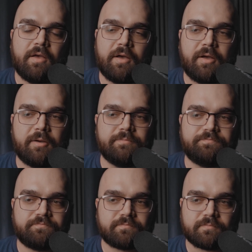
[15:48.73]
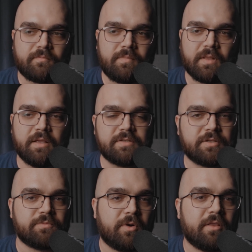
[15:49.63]
And
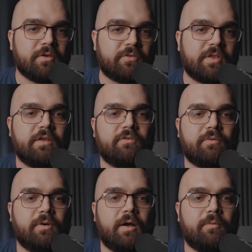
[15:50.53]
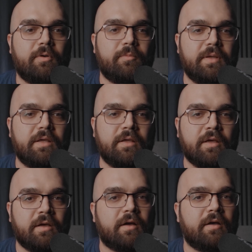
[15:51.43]
so one of those things will be
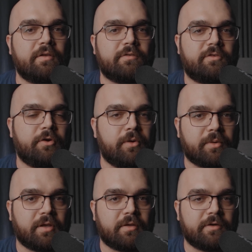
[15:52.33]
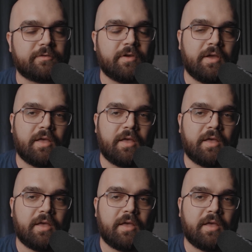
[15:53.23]
serial killers.